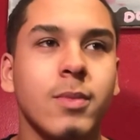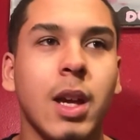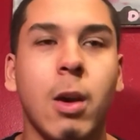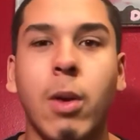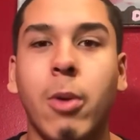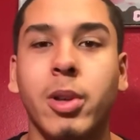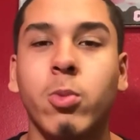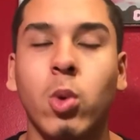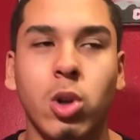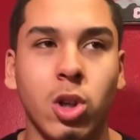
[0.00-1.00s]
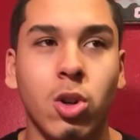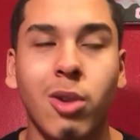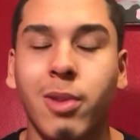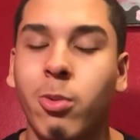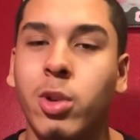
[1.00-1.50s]
and while we walking off
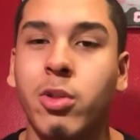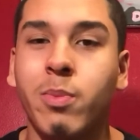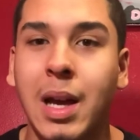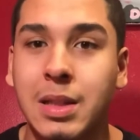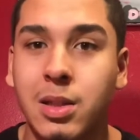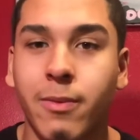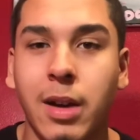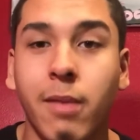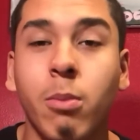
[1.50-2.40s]
and we passed the five